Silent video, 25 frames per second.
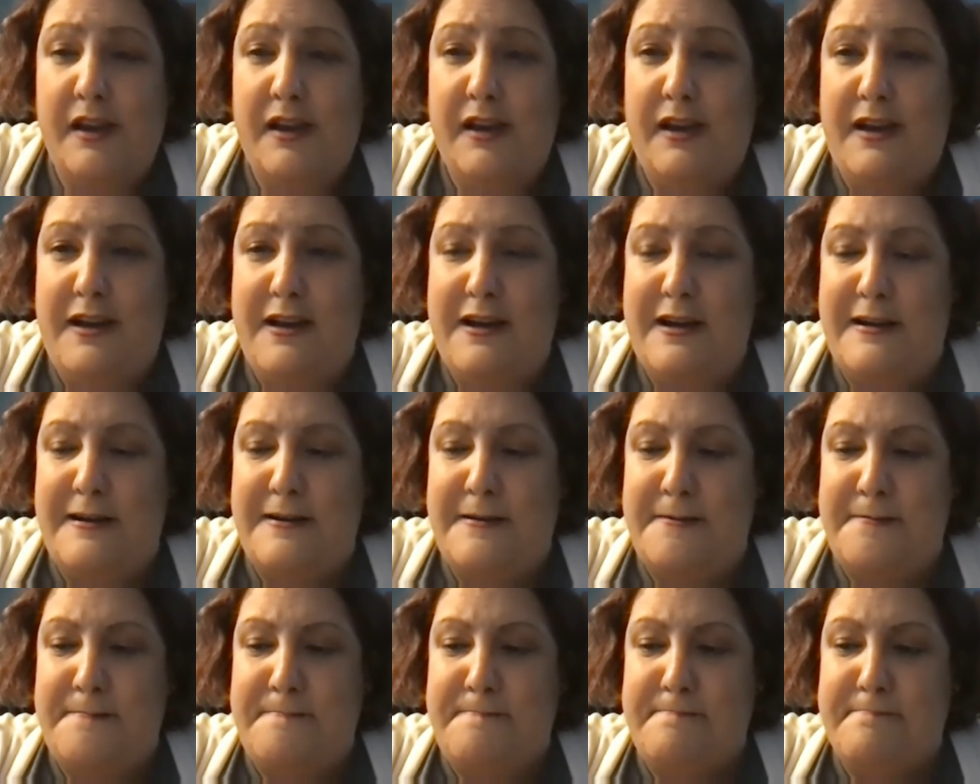
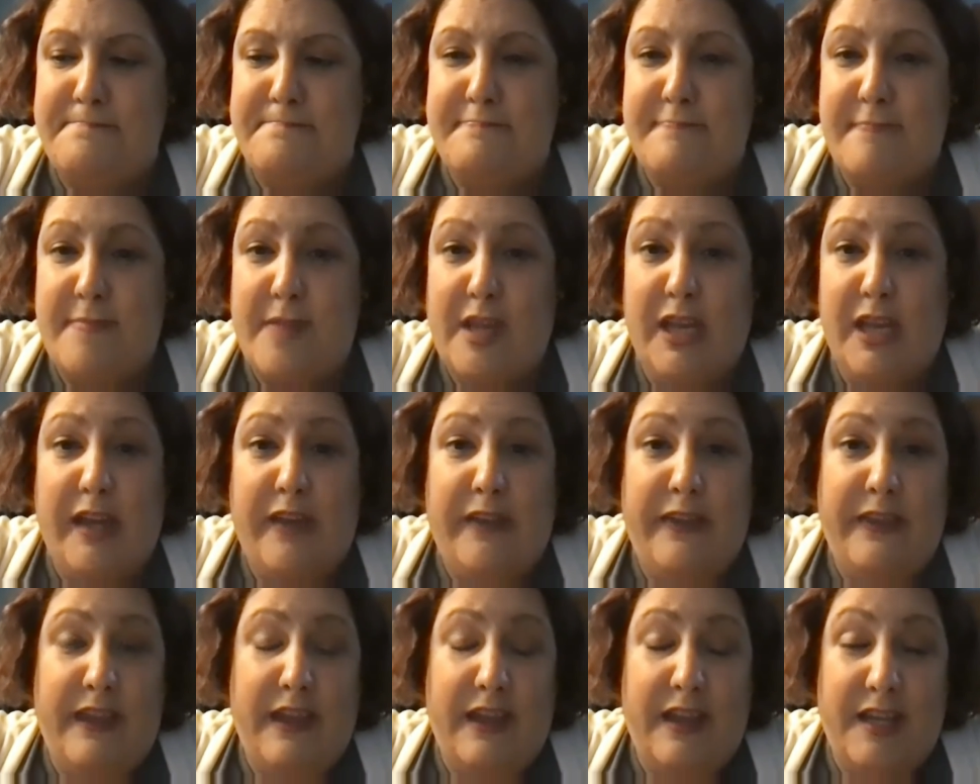Um,
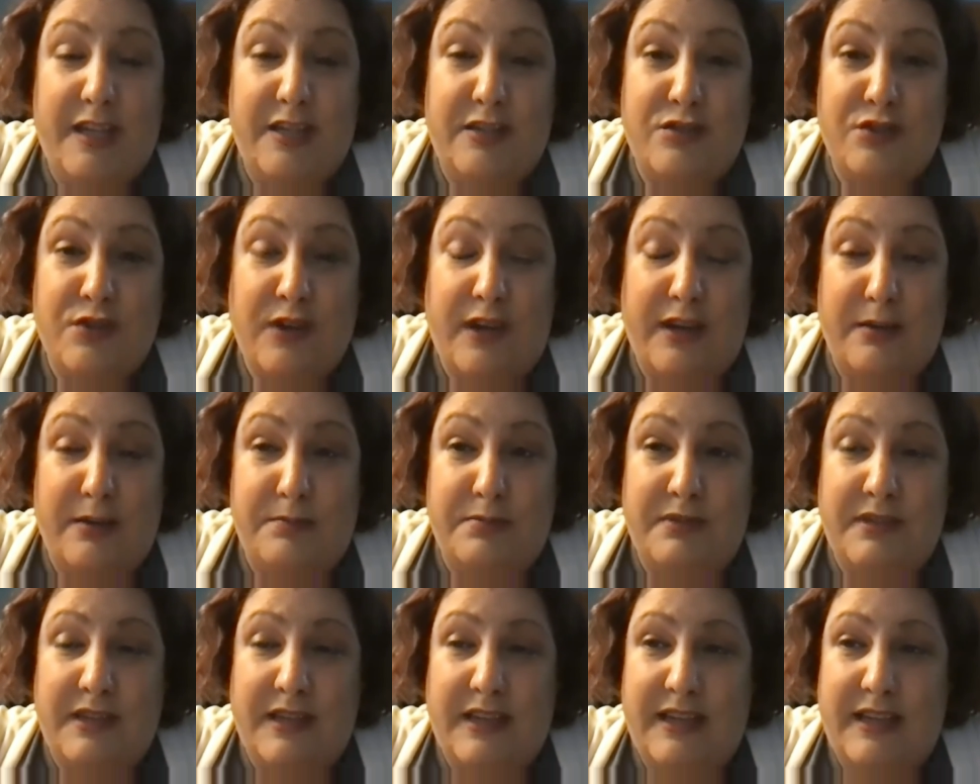and then trying to
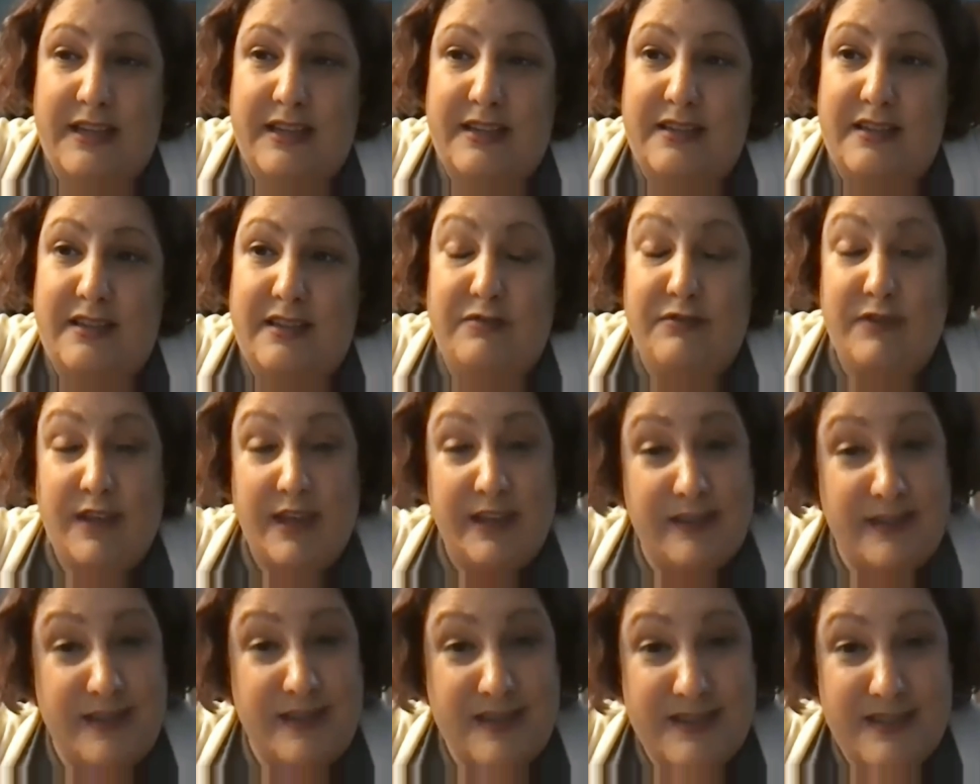plan
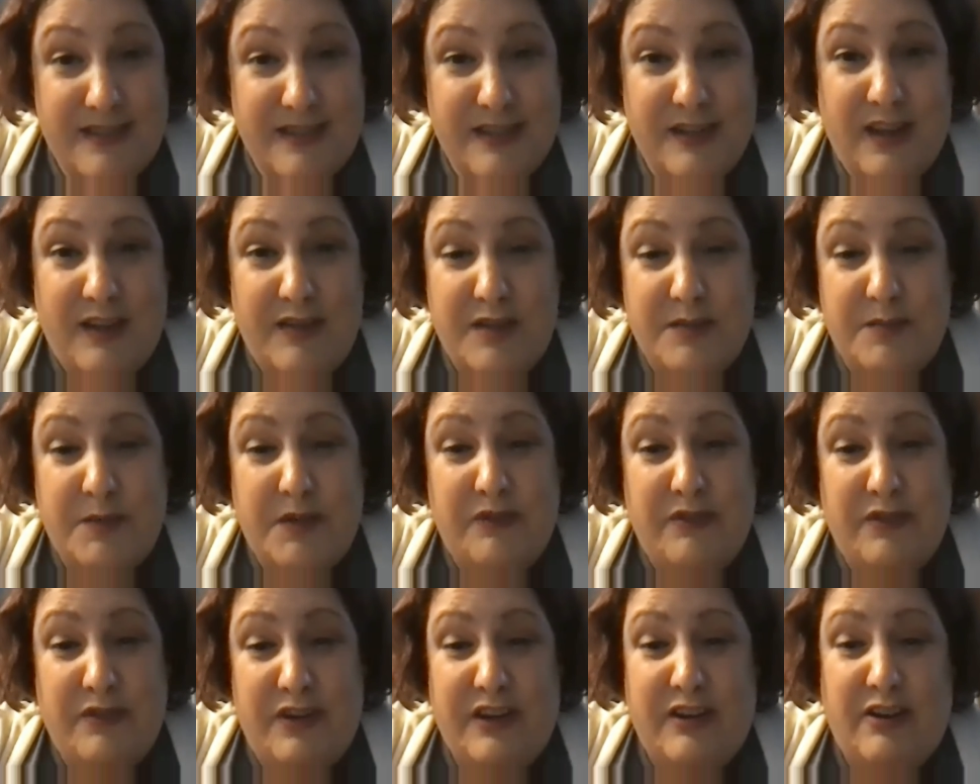events, you have to be
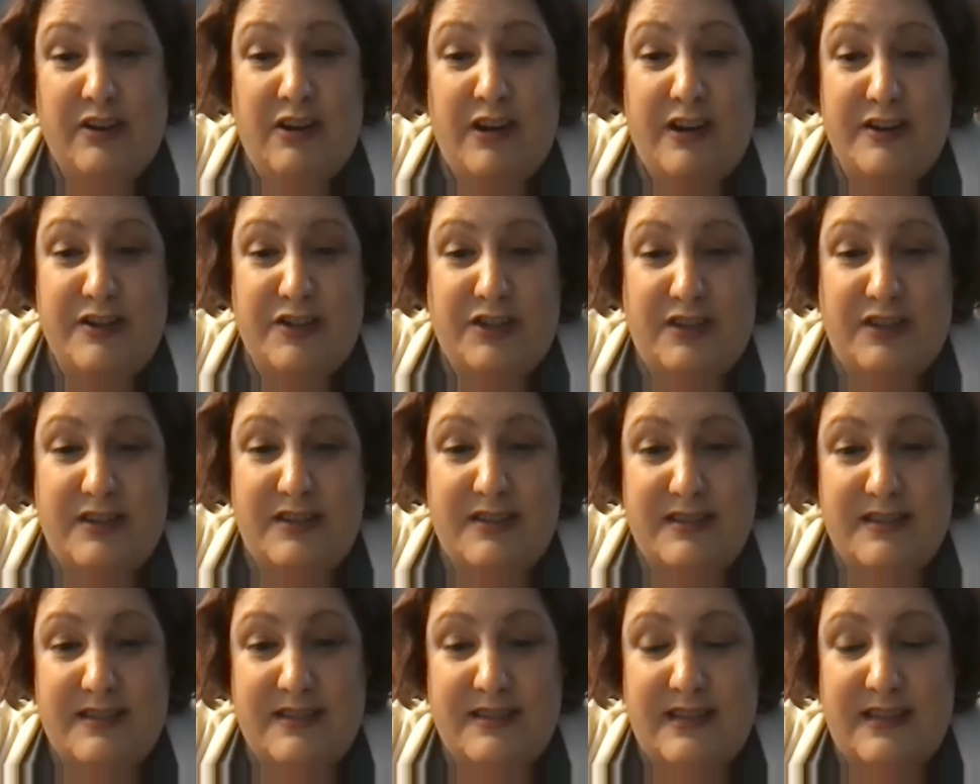very
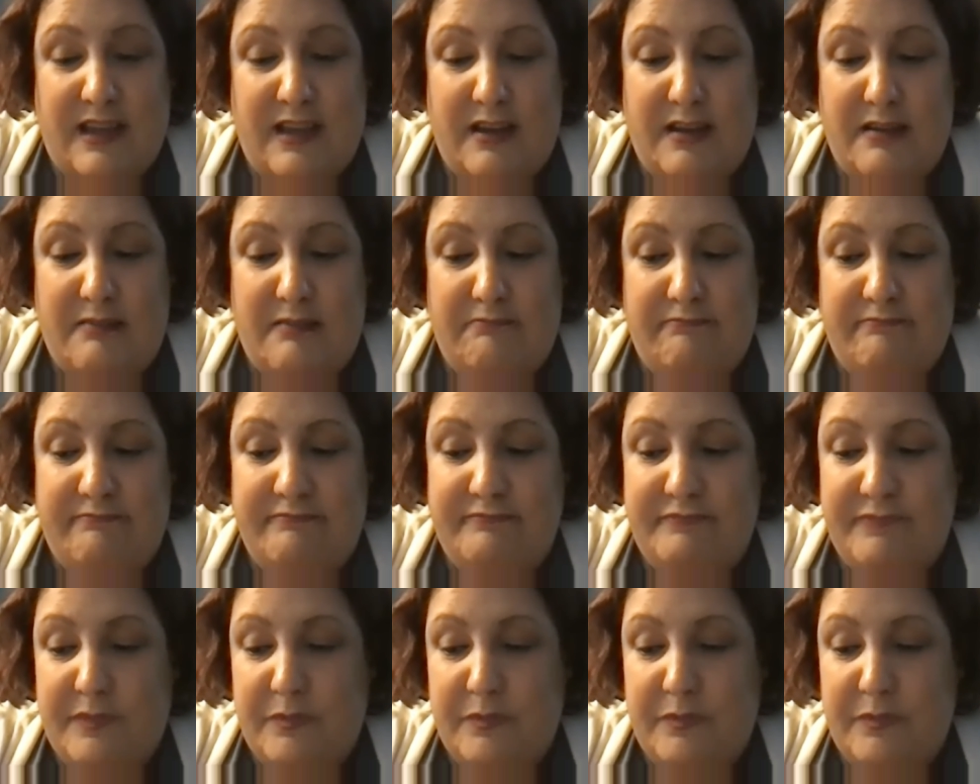cautious, um,